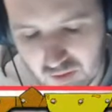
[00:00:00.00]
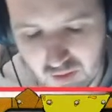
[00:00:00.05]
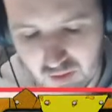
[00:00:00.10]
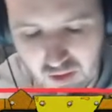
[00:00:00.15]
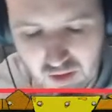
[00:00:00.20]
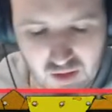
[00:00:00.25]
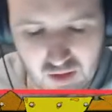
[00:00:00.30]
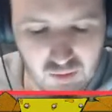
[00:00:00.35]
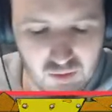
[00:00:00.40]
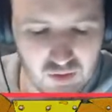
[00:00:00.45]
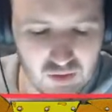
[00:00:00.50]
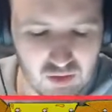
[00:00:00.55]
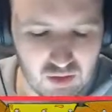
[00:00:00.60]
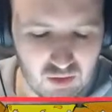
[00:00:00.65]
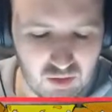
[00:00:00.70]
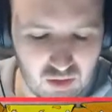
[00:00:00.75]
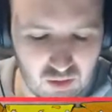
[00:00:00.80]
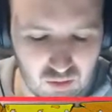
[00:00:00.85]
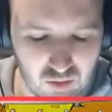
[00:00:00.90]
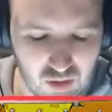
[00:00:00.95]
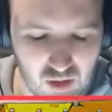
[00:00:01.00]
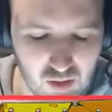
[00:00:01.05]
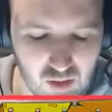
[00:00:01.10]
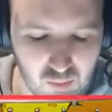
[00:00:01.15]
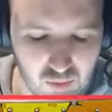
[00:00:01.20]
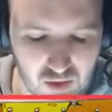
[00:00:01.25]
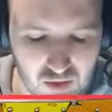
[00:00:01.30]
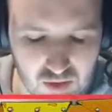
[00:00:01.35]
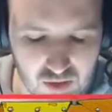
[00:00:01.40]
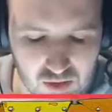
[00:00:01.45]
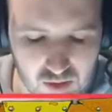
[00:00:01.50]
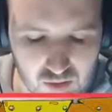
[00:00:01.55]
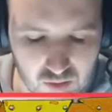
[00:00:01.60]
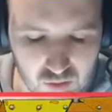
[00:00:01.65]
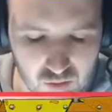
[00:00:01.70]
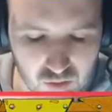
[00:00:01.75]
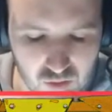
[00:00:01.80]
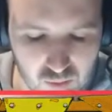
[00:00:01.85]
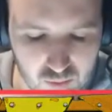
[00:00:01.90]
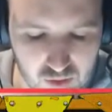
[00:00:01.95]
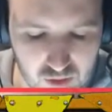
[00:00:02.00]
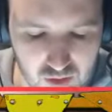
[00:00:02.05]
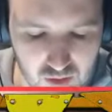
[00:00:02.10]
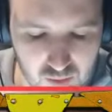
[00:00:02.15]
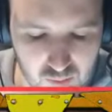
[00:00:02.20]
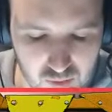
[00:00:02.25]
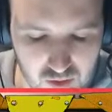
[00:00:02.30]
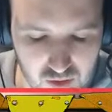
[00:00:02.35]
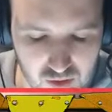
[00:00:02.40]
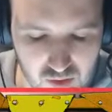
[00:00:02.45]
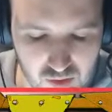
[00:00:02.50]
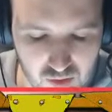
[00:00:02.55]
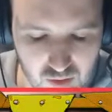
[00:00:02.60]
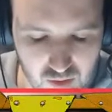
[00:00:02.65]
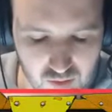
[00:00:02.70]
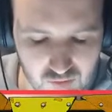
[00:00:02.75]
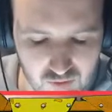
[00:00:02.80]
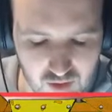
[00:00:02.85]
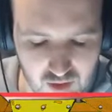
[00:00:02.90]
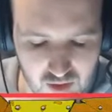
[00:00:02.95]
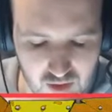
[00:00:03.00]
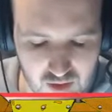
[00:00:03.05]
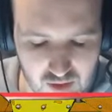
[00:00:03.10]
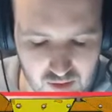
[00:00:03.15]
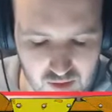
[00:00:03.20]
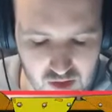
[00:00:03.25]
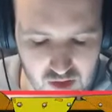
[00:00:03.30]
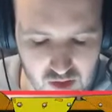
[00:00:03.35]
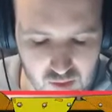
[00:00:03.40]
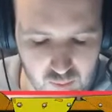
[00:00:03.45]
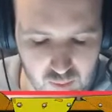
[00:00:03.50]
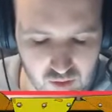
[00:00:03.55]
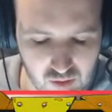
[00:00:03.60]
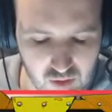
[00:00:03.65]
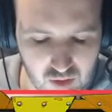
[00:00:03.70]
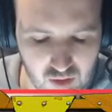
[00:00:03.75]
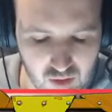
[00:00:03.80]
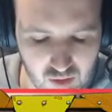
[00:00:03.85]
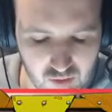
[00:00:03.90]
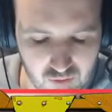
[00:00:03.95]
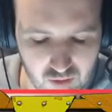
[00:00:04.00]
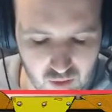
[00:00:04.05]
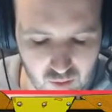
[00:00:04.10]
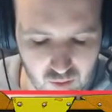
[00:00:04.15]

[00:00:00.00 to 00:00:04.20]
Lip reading: Now I don't think it matches it 100%, but it's sort of in the spirit of how